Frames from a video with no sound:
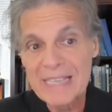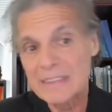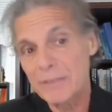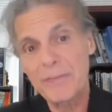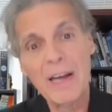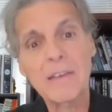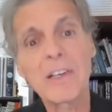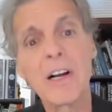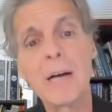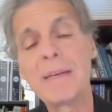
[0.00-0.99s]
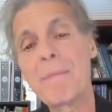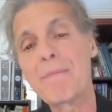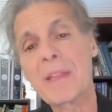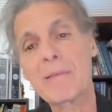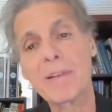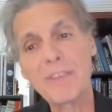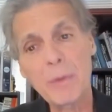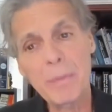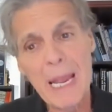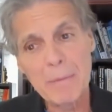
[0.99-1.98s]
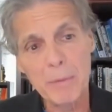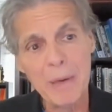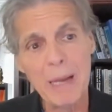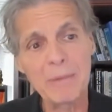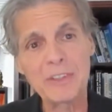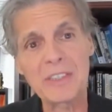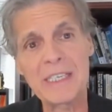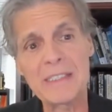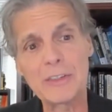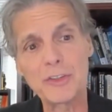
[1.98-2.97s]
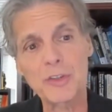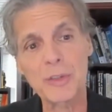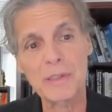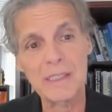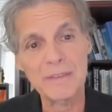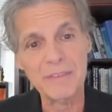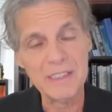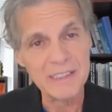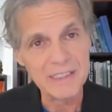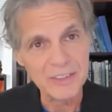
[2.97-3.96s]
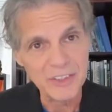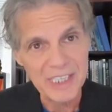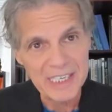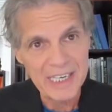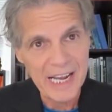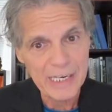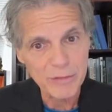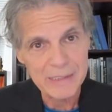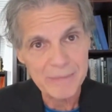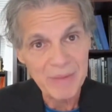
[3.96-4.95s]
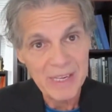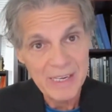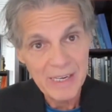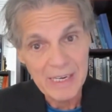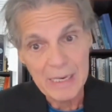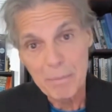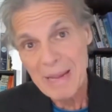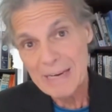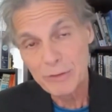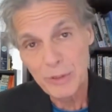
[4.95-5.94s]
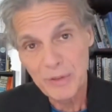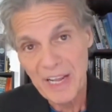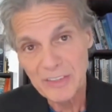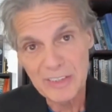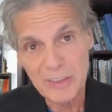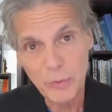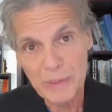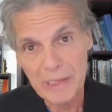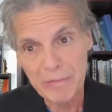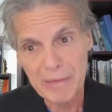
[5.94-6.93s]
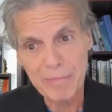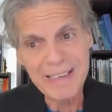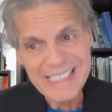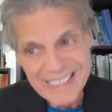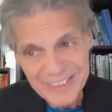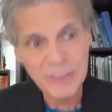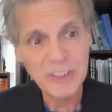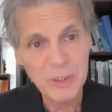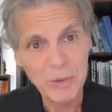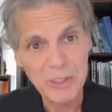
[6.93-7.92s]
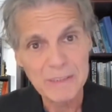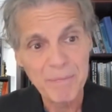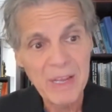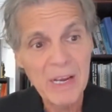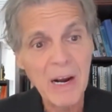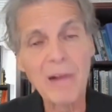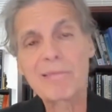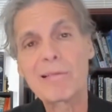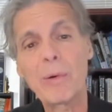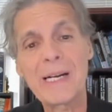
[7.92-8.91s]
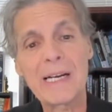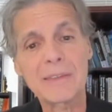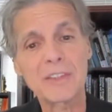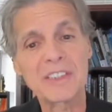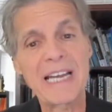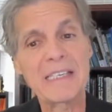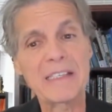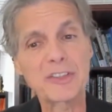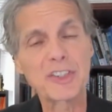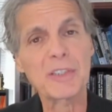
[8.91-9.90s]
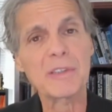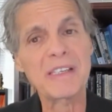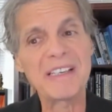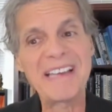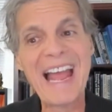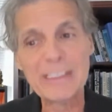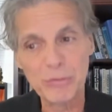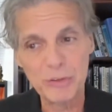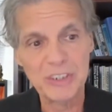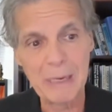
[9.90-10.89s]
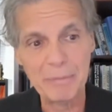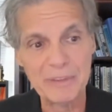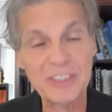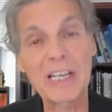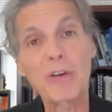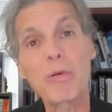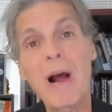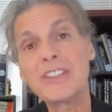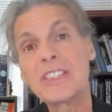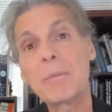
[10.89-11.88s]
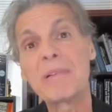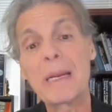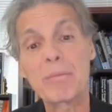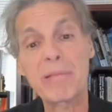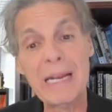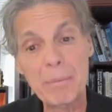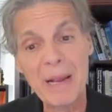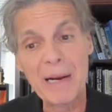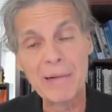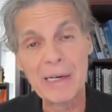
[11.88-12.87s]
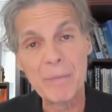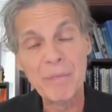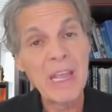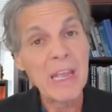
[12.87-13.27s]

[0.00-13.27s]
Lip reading: As a final comment, the review paper published in the Journal of Clinical Psychiatry in May of 2023 really underscores our growing understanding that certain natural supplements can cross the blood-brain barrier